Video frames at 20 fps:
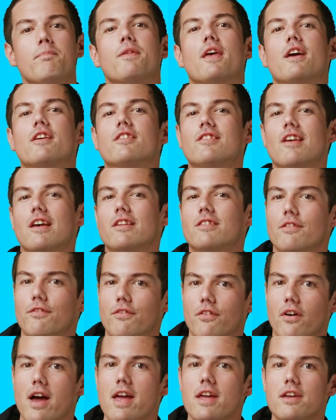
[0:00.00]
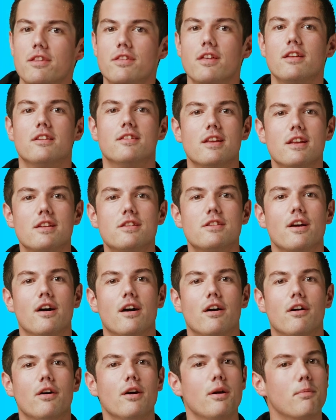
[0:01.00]
Excessive length,
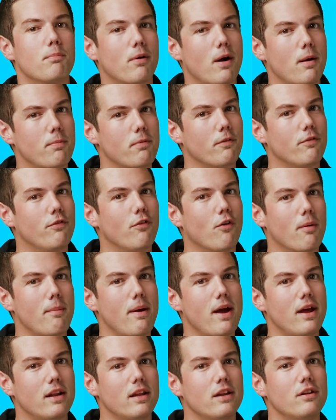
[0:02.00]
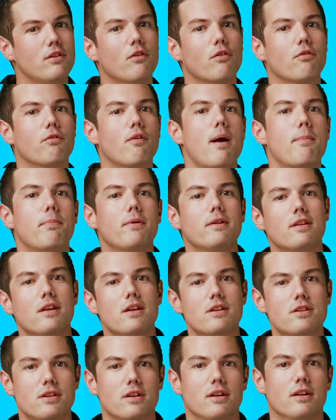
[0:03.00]
detail, improper formatting, or
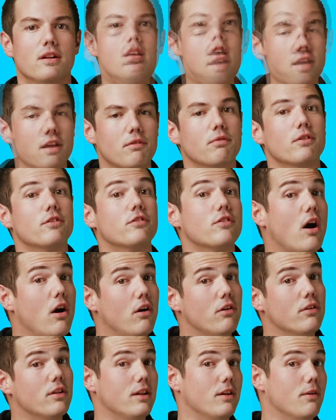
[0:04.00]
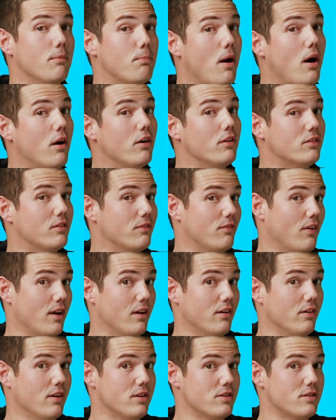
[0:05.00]
repetition can result in a policy
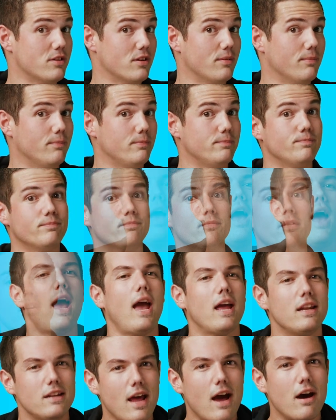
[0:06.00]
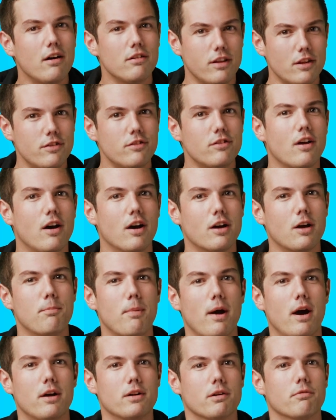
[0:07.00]
violation. And now let's talk
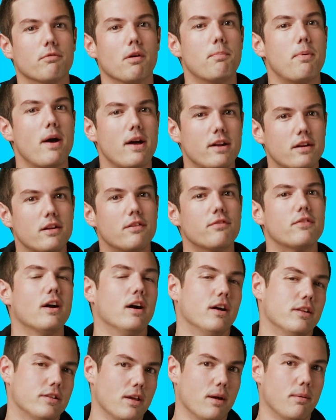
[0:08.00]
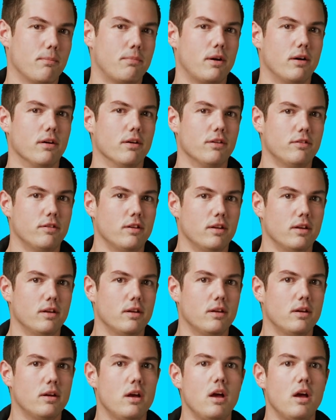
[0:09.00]
about our repetitive content policy.